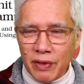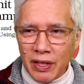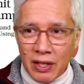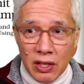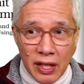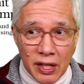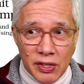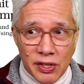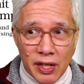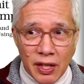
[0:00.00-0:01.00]

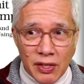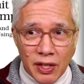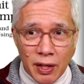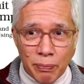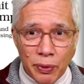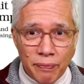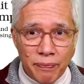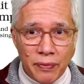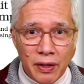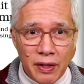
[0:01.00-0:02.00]
cleans things up
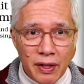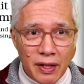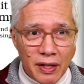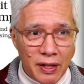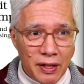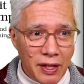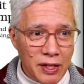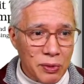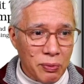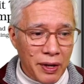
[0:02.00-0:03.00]
in a
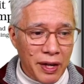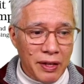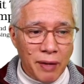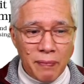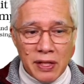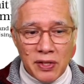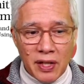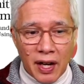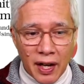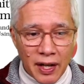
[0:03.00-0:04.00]
nice way. That means it
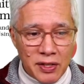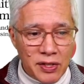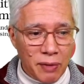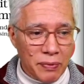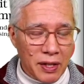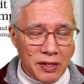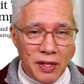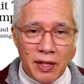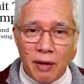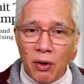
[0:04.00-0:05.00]
hides some things,
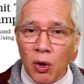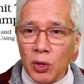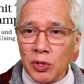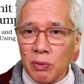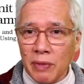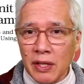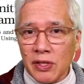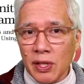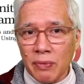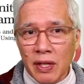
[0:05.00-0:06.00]
and that also means
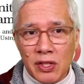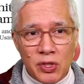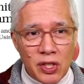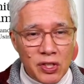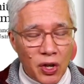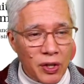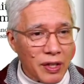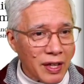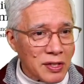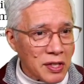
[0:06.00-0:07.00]
some things just aren't
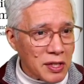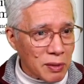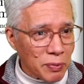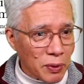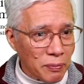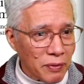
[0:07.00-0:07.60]
accessible.